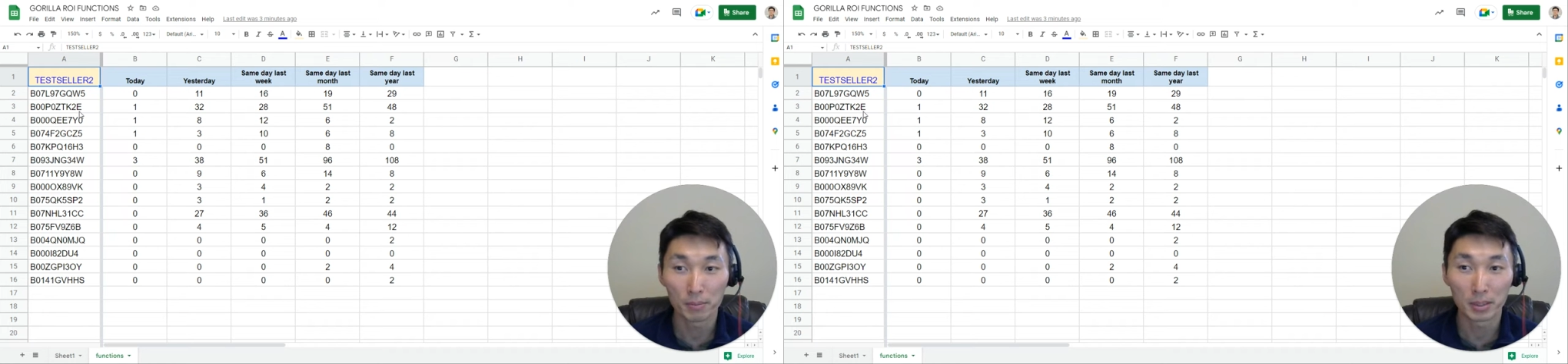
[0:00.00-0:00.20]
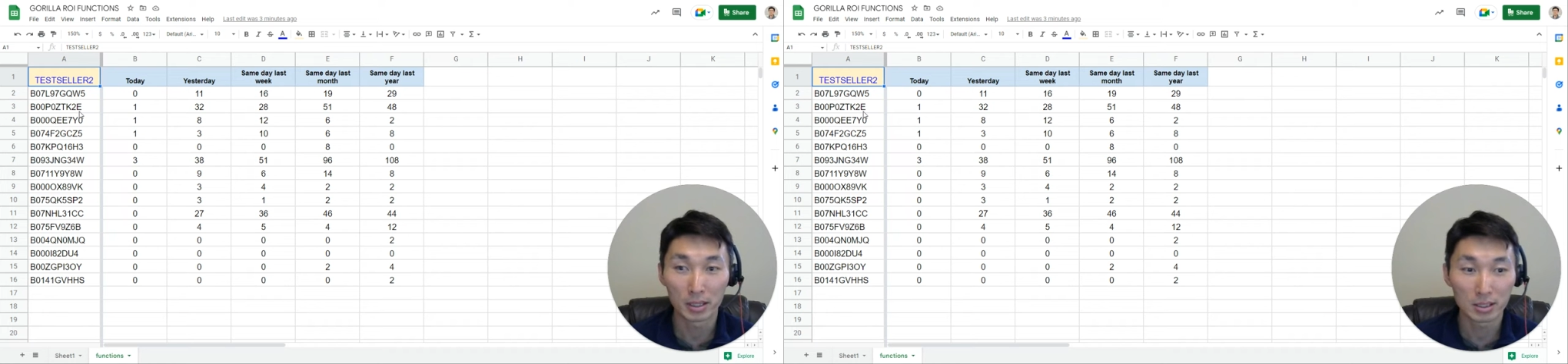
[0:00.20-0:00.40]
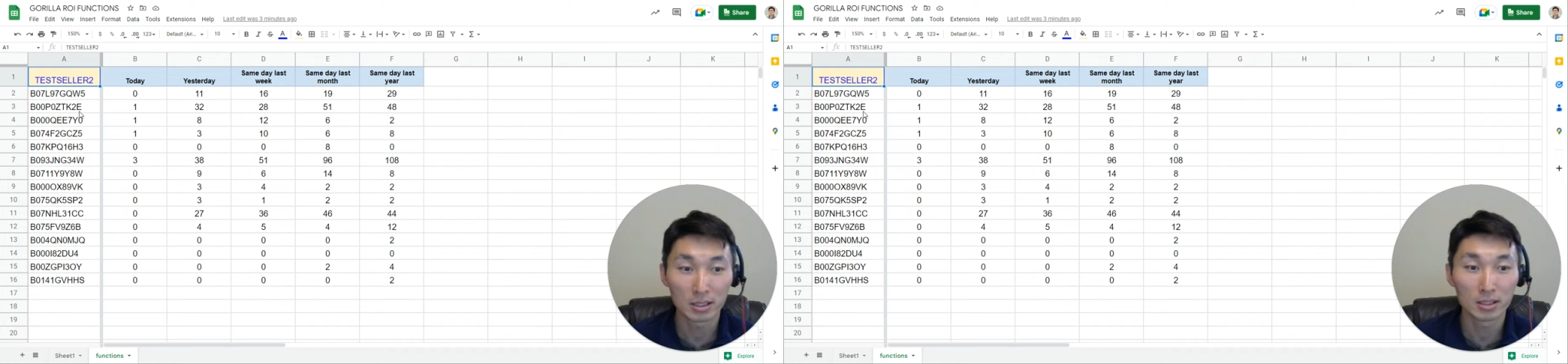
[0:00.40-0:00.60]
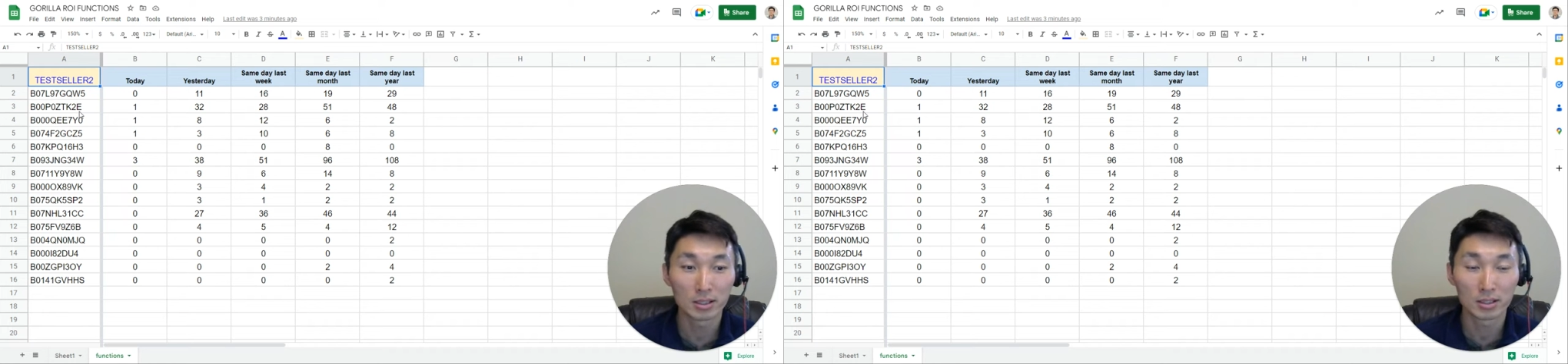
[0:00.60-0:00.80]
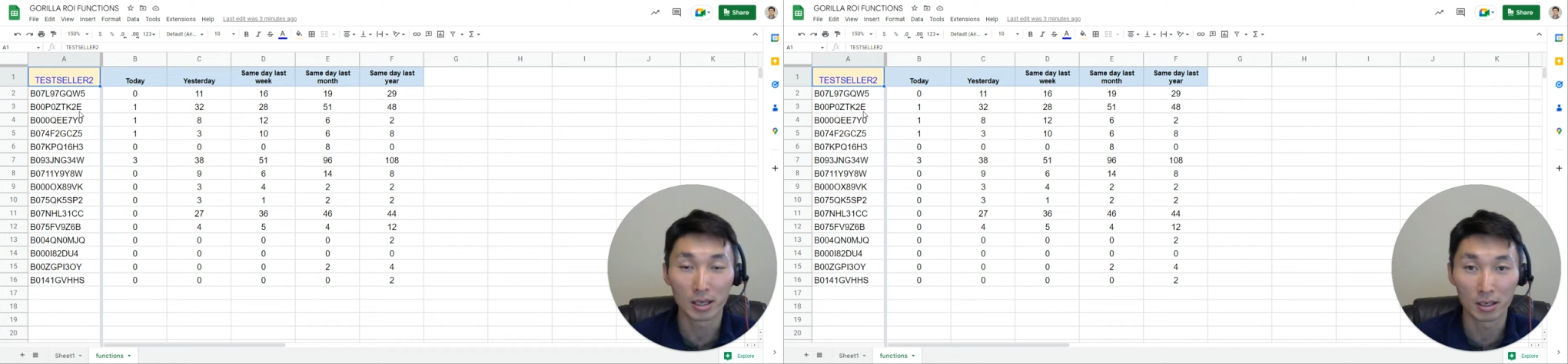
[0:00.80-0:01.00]
but this
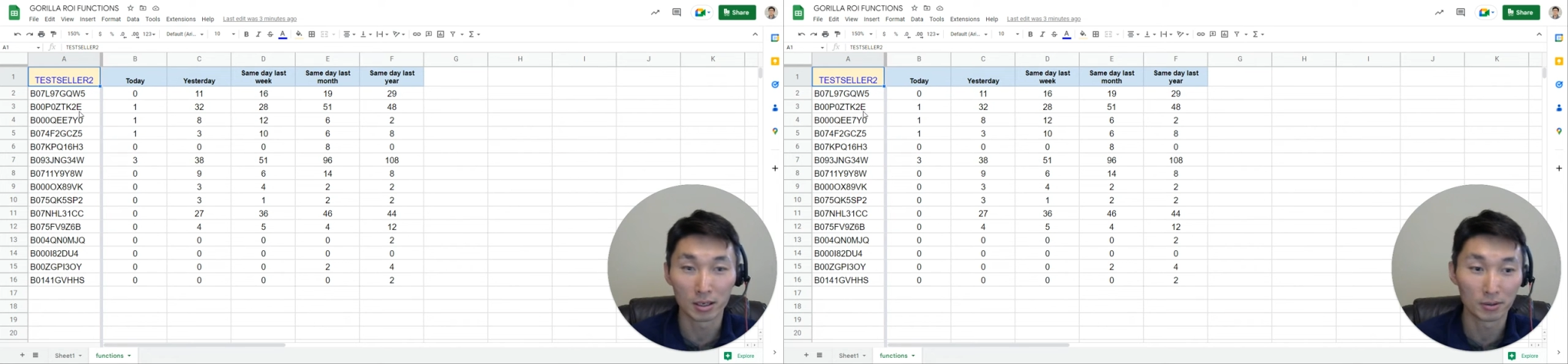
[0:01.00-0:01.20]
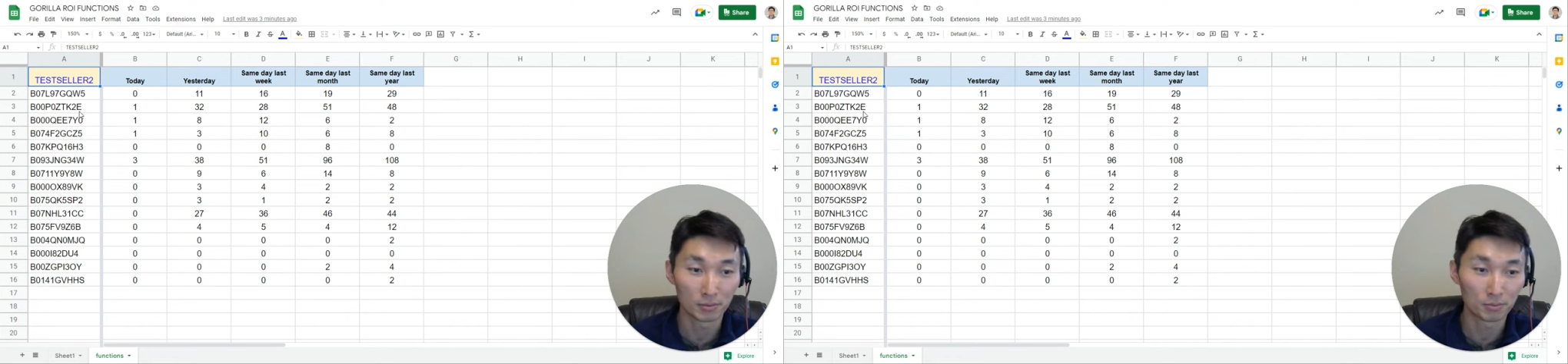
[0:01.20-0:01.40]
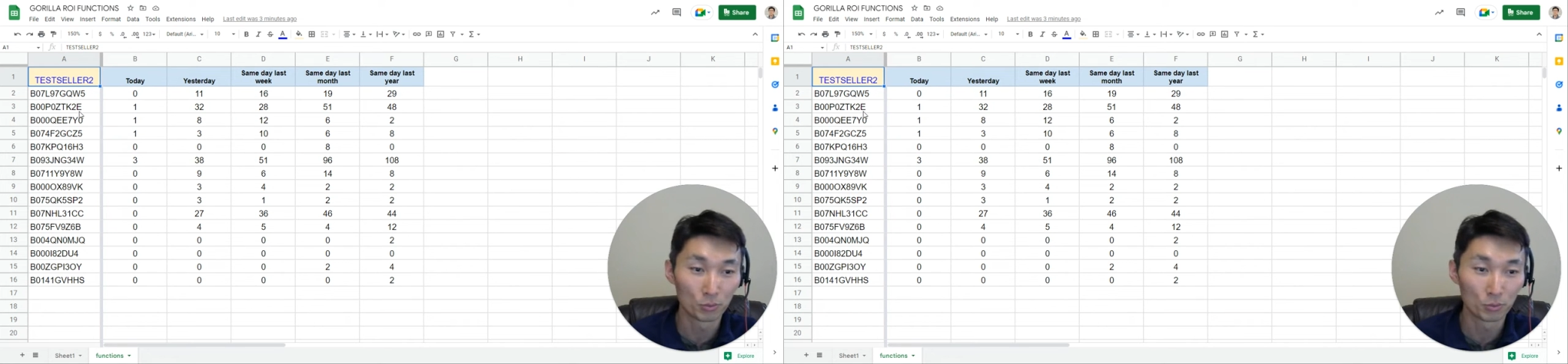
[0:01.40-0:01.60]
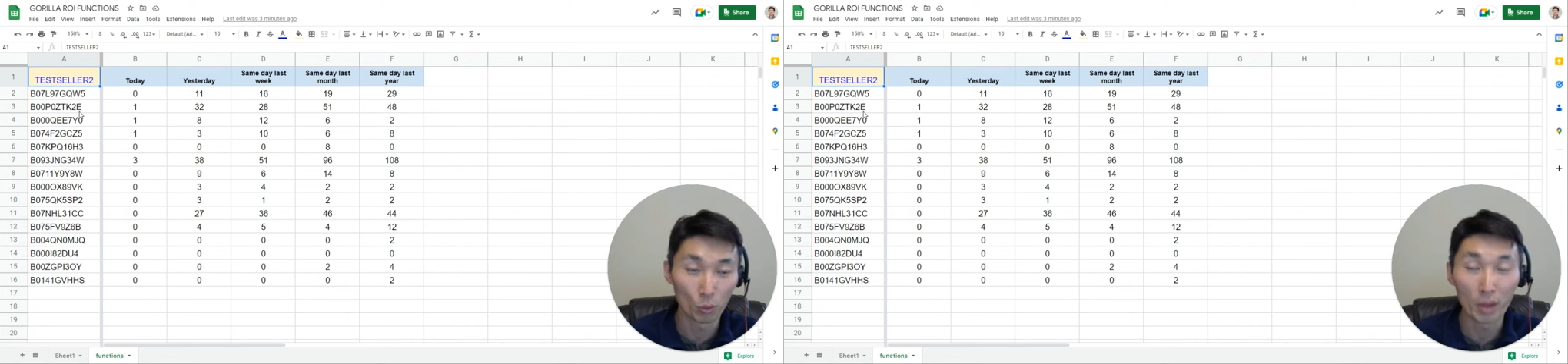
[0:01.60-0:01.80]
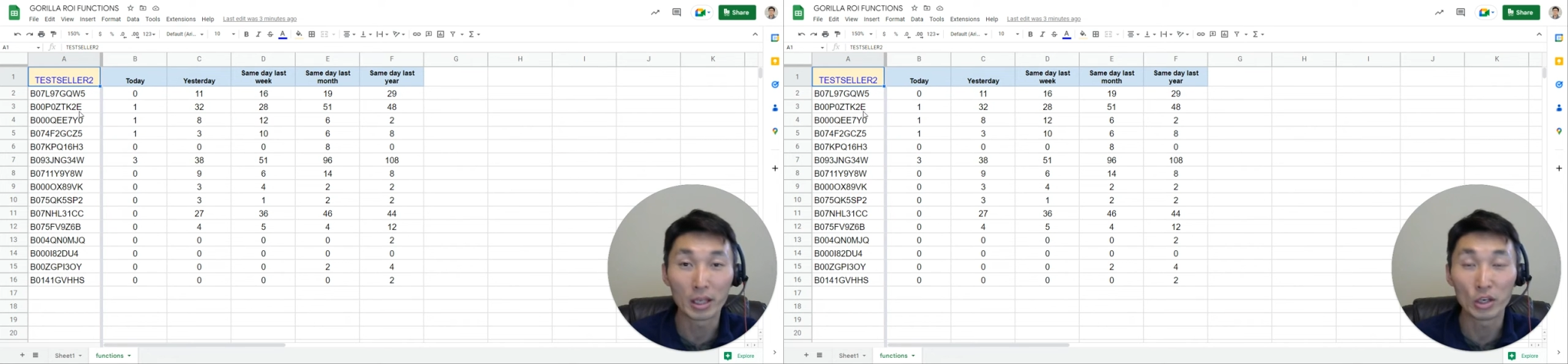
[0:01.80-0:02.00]
is the
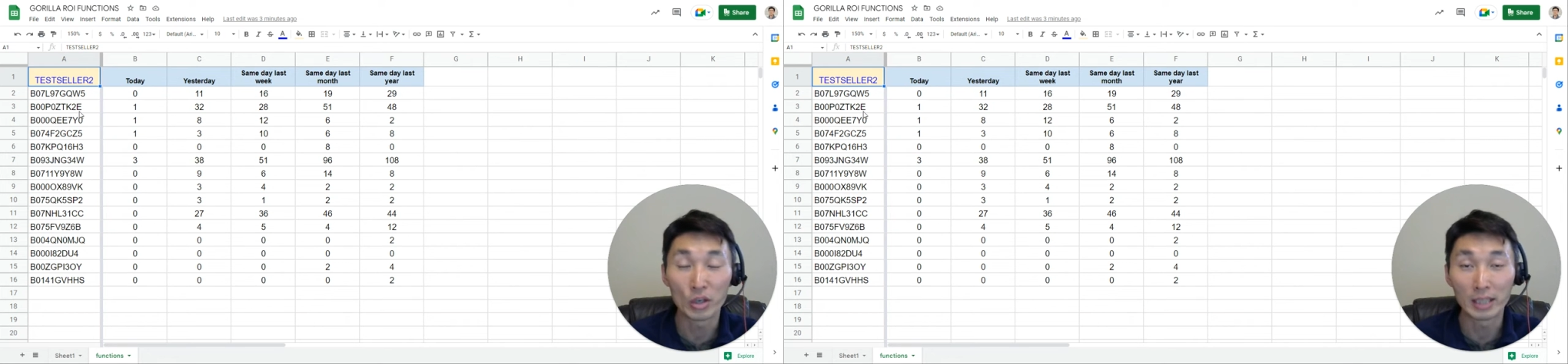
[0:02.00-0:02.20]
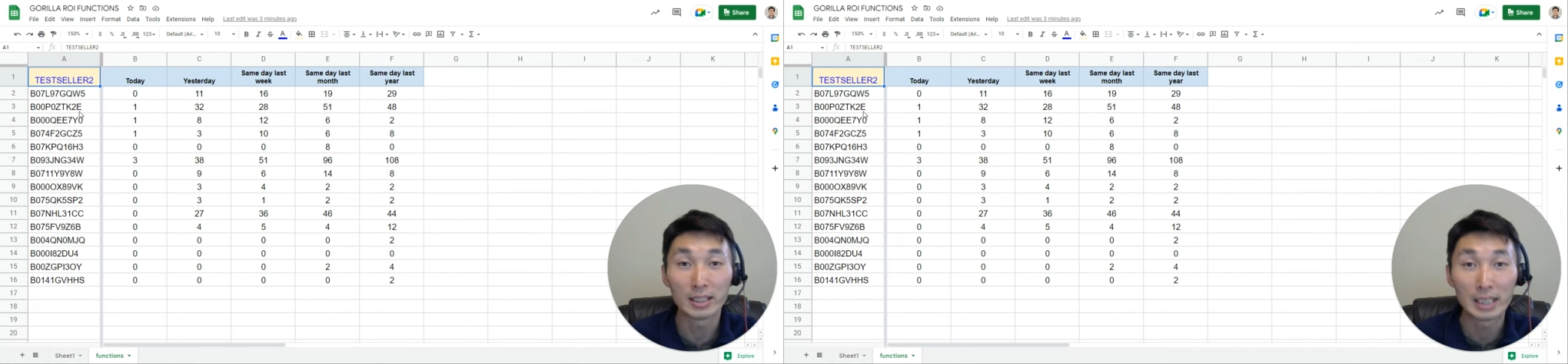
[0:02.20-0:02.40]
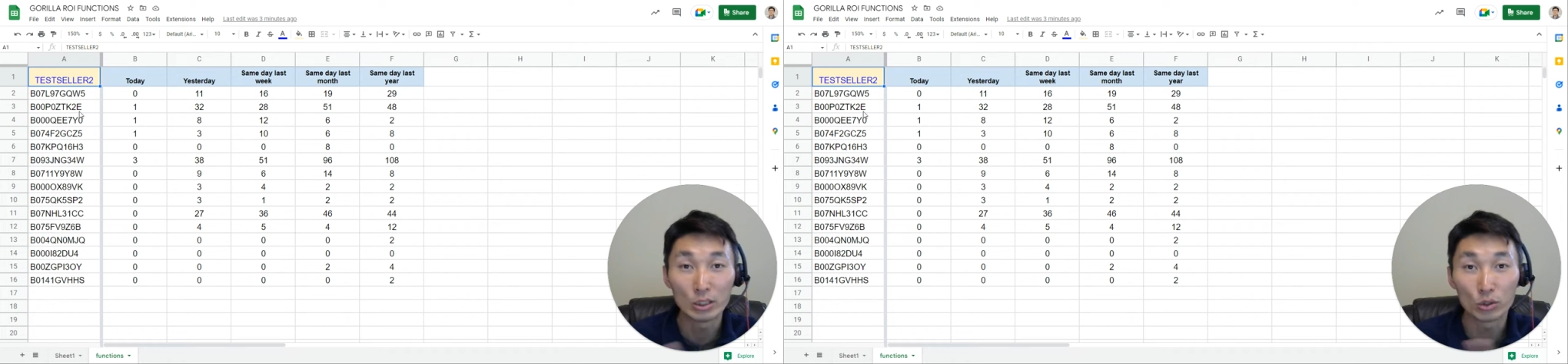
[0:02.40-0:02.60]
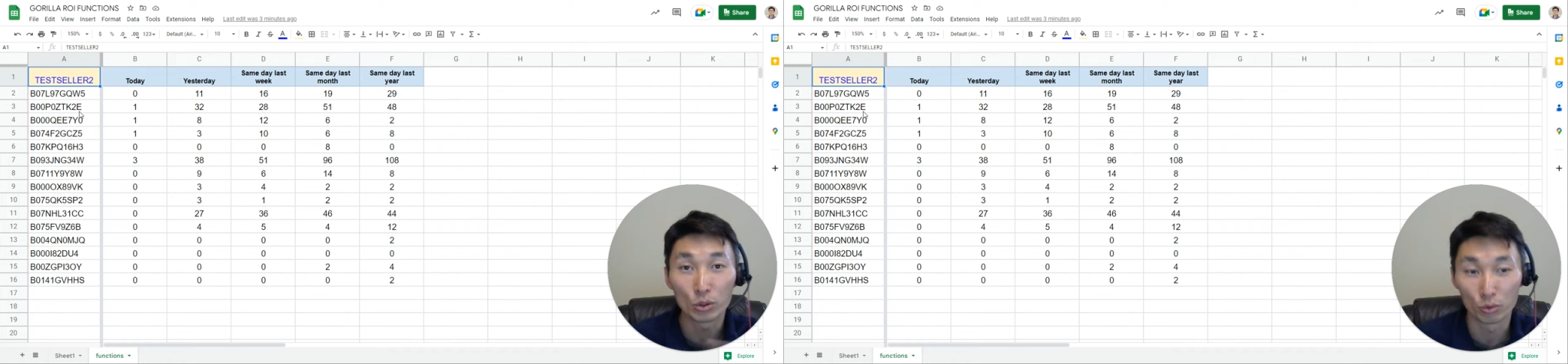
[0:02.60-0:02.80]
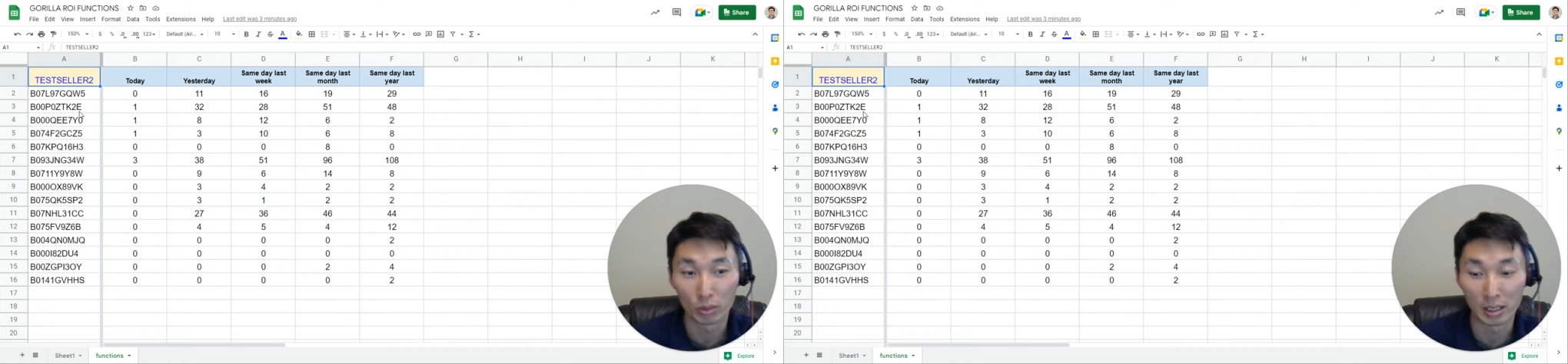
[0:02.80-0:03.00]
one that you entered into
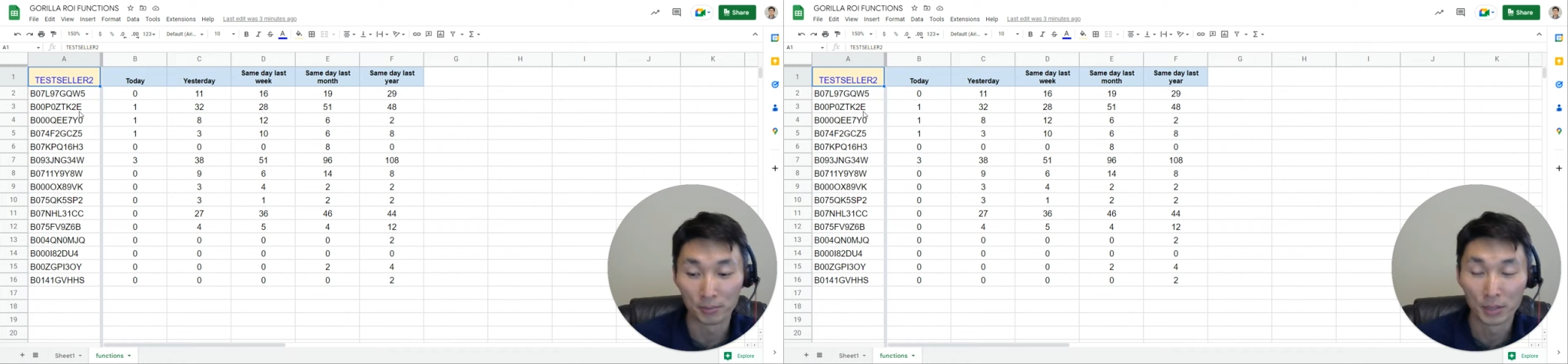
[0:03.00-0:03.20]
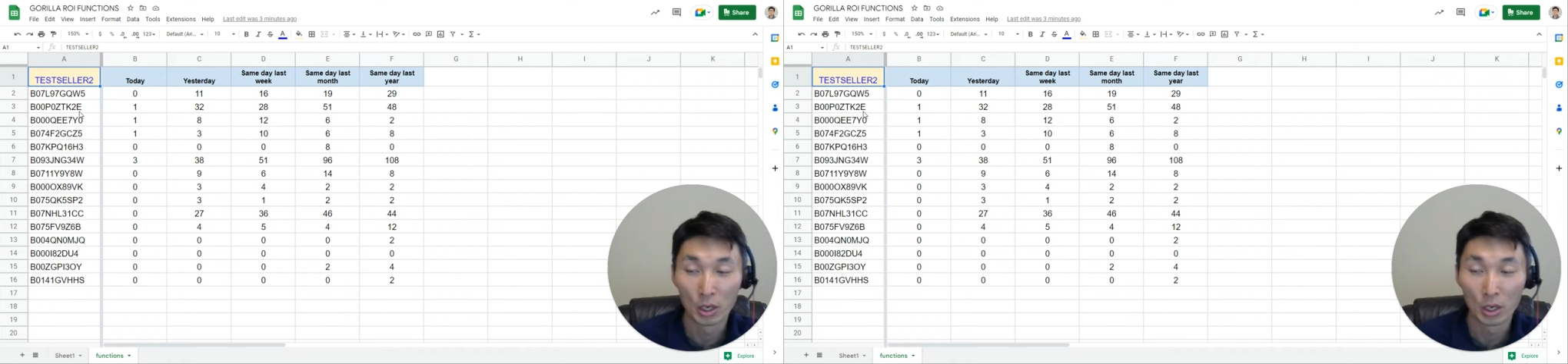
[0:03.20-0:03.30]
Gorilla,